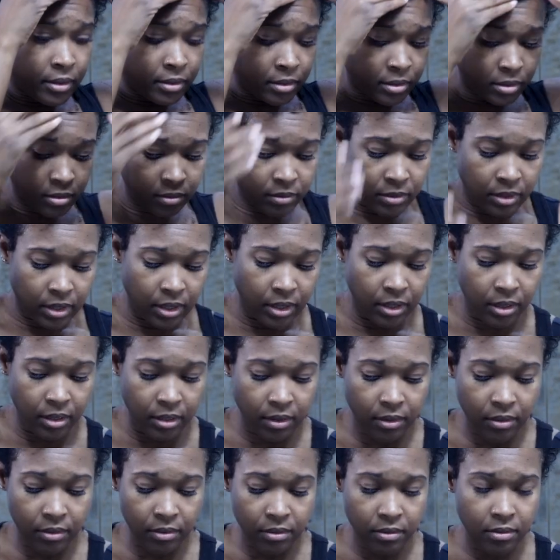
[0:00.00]
So
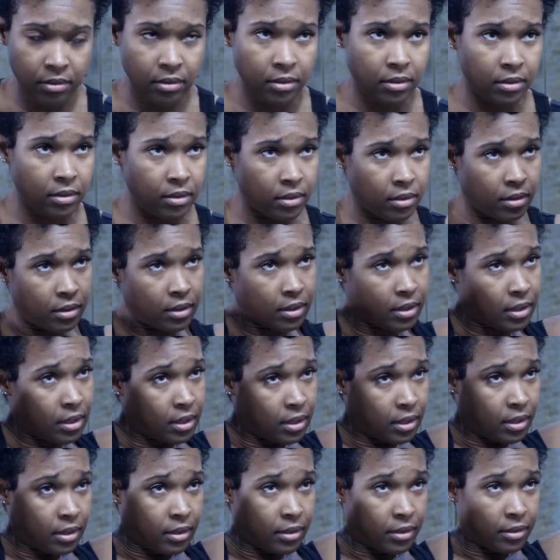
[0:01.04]
now,
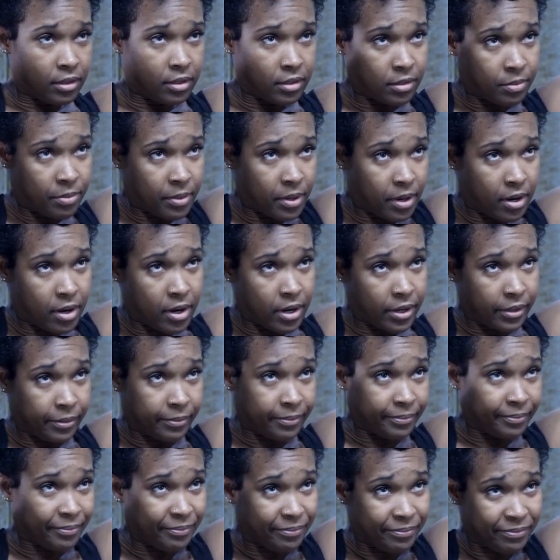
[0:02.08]
this
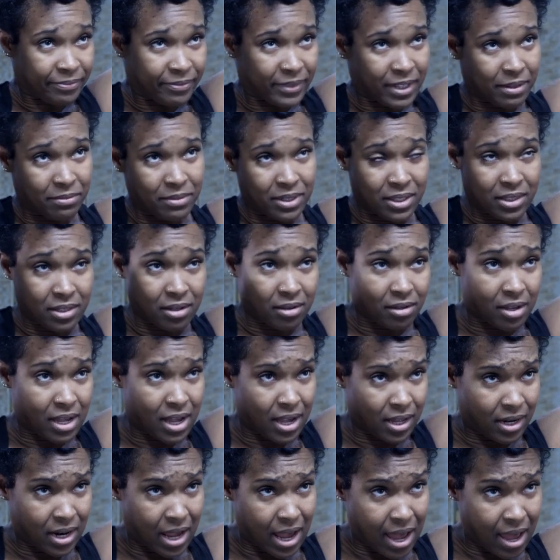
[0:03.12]
part, I'm just going to
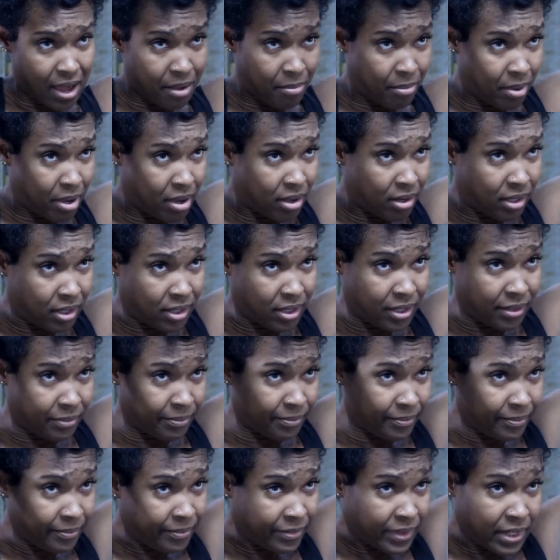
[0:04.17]
kind of eyeball it.
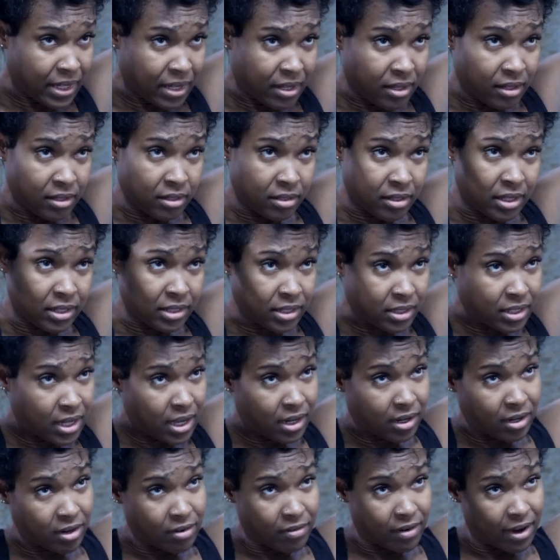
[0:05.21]
So I just
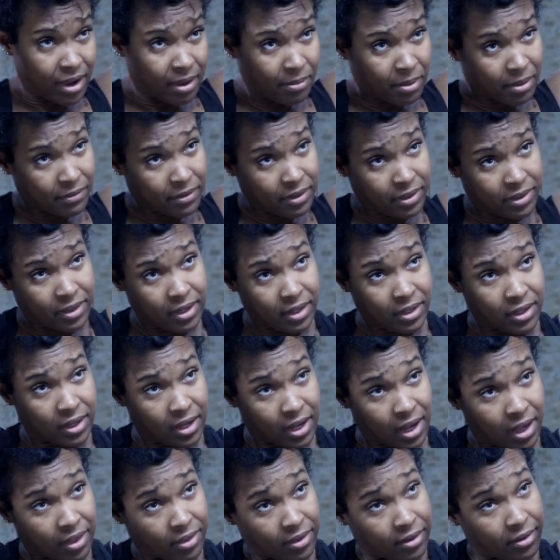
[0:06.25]
kind of grab everything
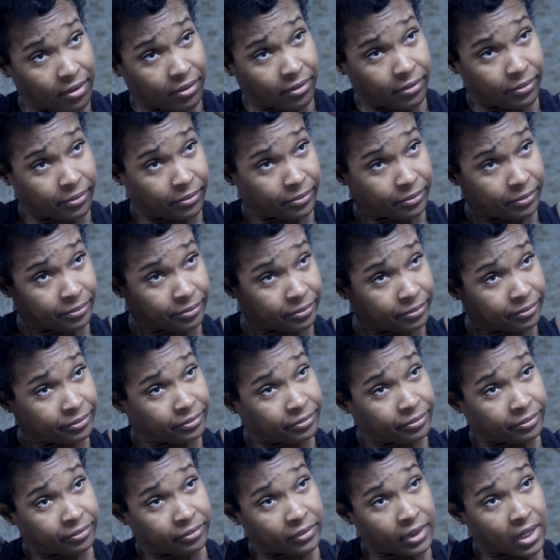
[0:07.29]
together.
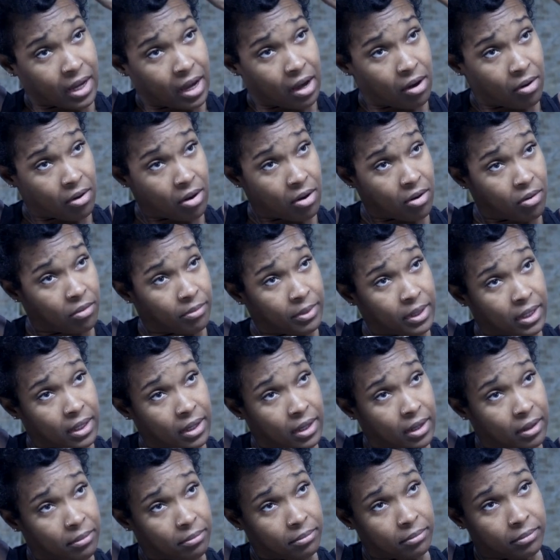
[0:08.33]
I'll comb it
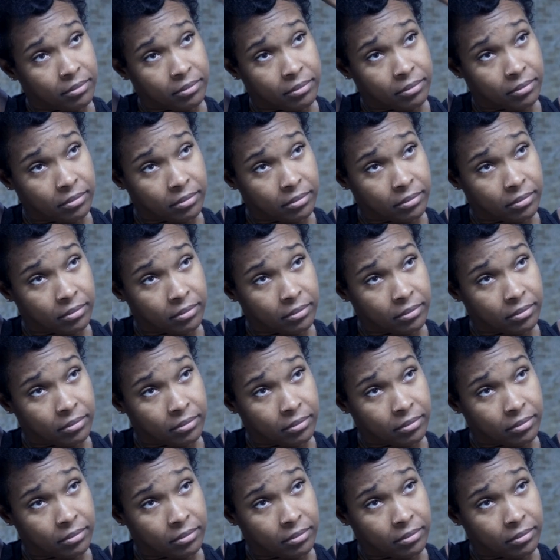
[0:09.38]
up.